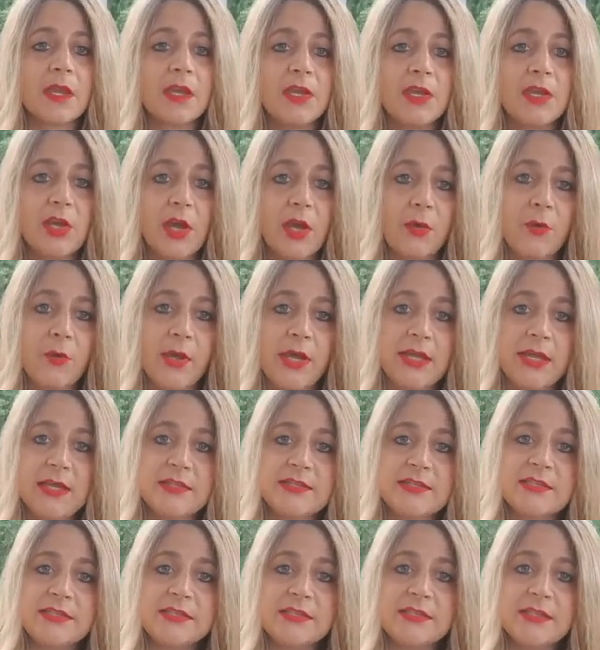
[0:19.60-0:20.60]

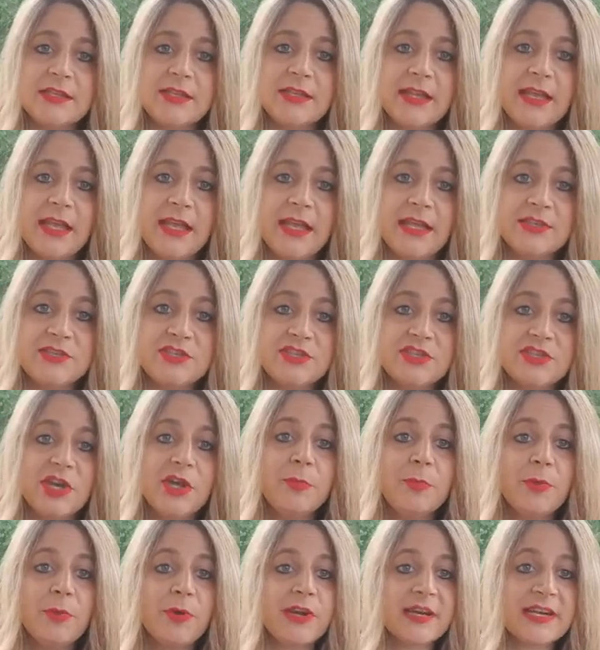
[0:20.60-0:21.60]
it's
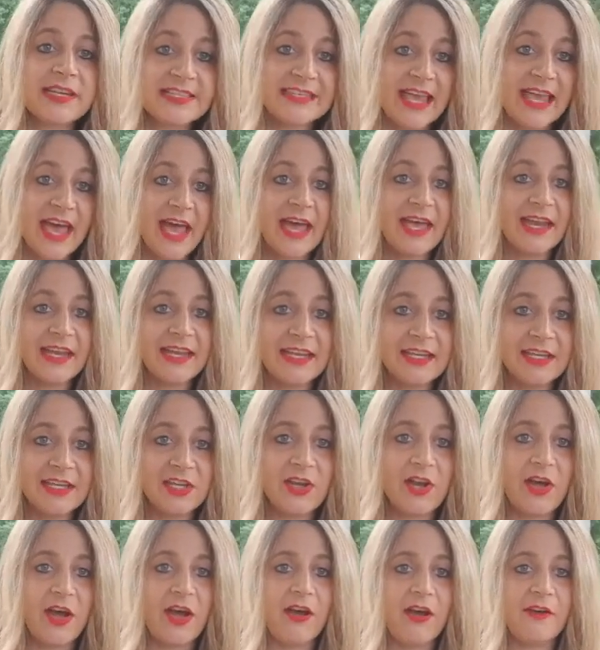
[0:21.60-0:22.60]
super
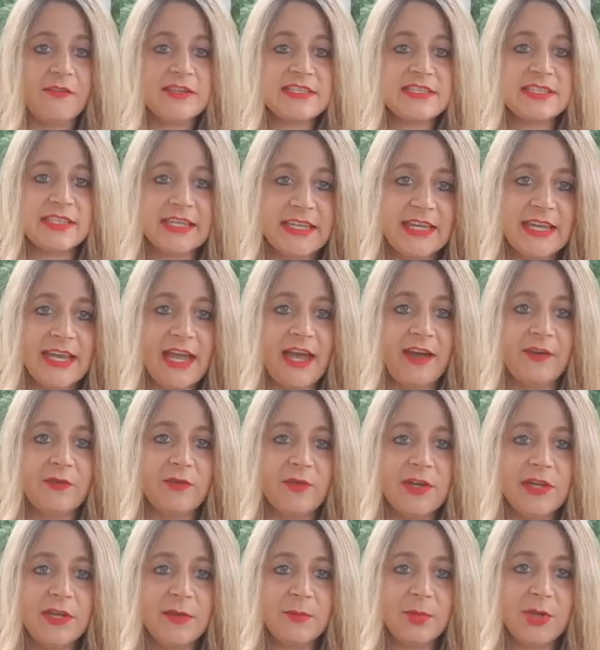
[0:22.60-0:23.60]
exciting. Obviously I've
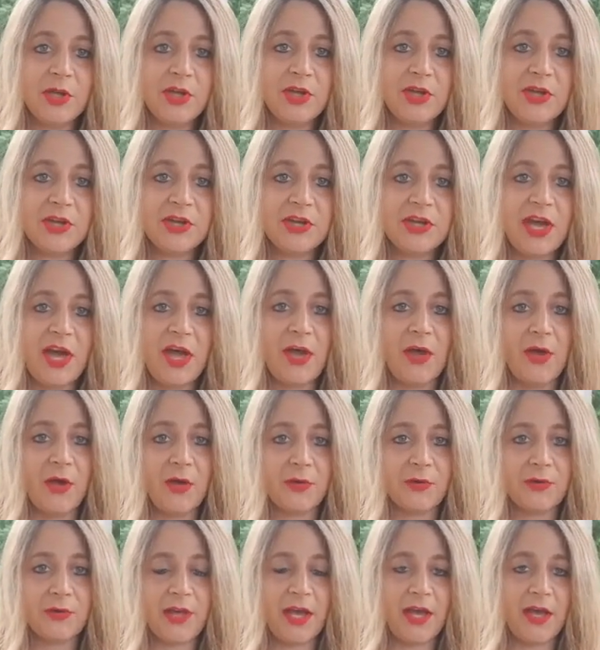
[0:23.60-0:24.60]
written a book
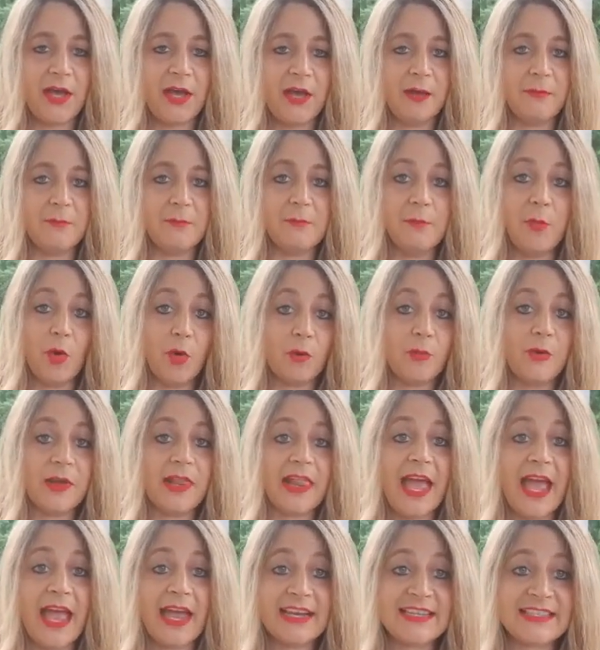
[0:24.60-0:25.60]
called More
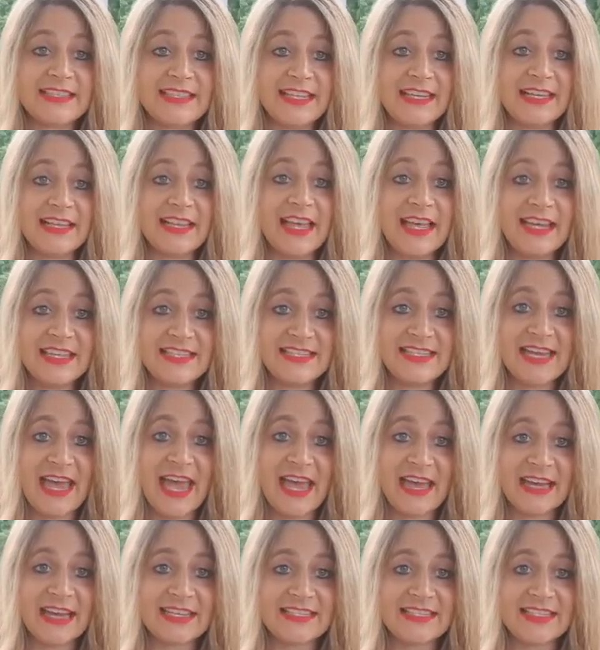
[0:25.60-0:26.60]
Relaxing, Less
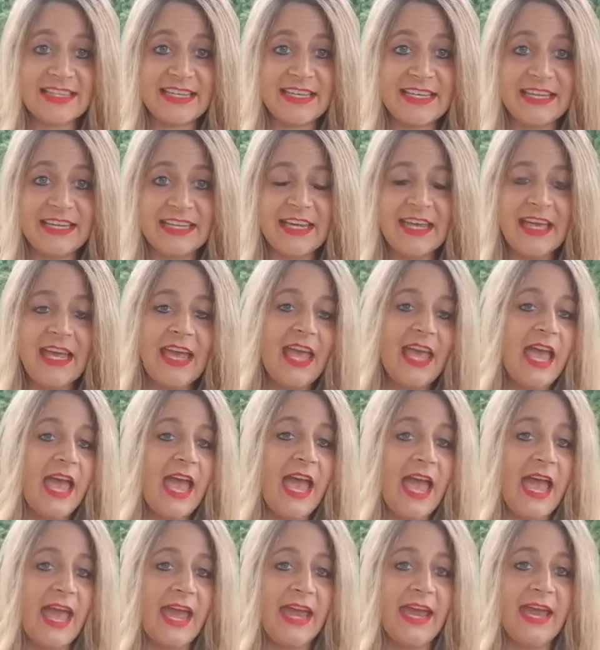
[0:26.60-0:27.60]
Taxing.
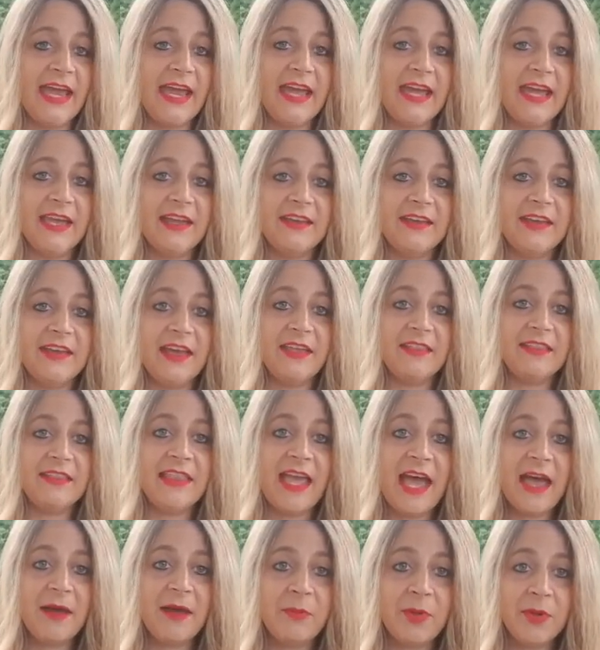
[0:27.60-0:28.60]
And
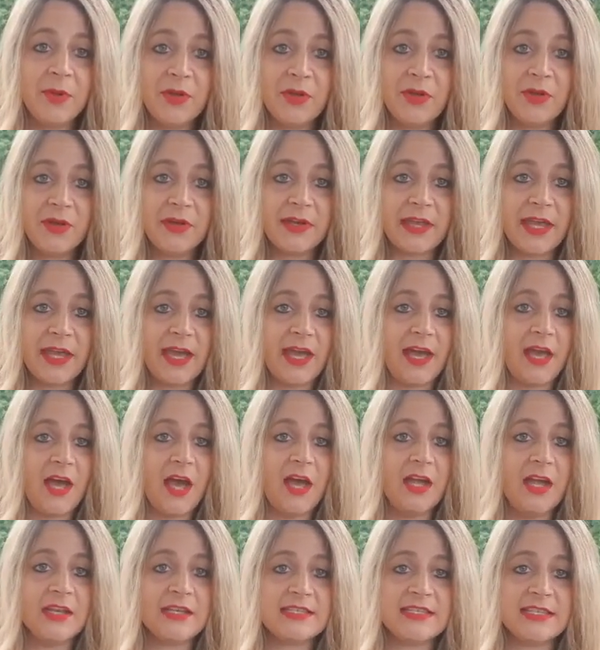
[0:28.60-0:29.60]
that book,
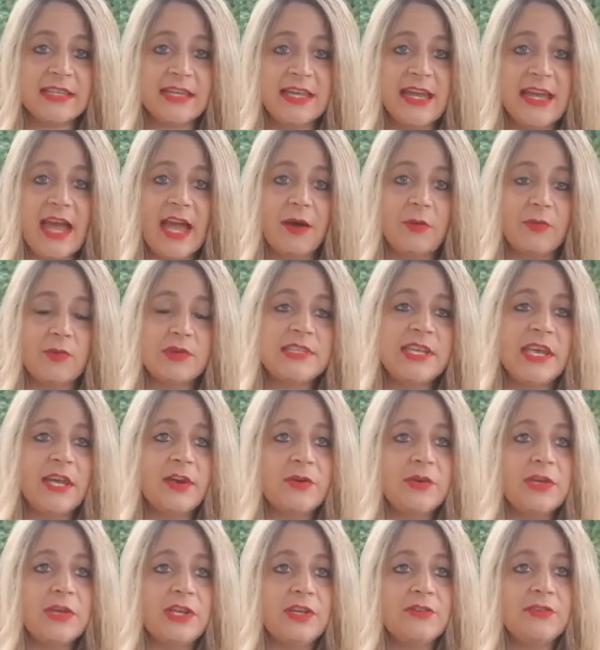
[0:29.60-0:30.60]
honestly, I will
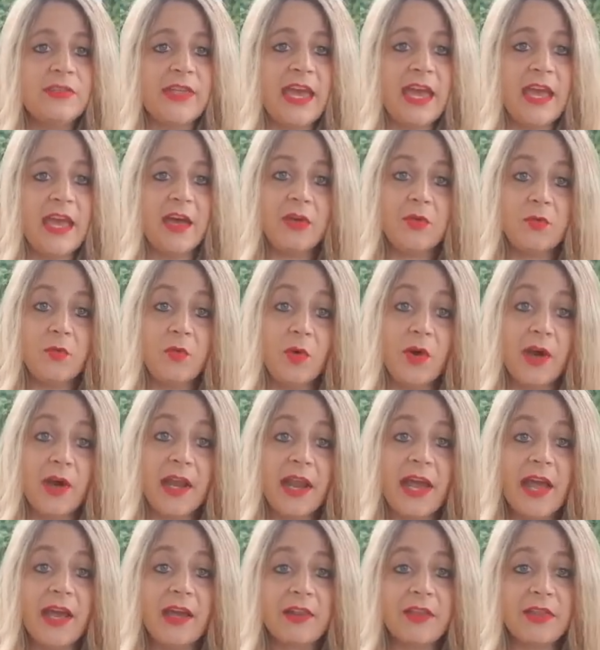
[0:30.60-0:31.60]
tell you that what
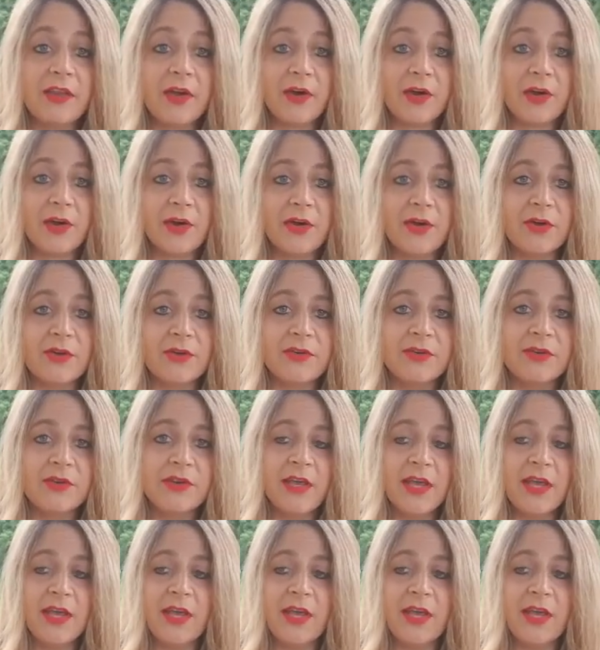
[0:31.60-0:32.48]
I learned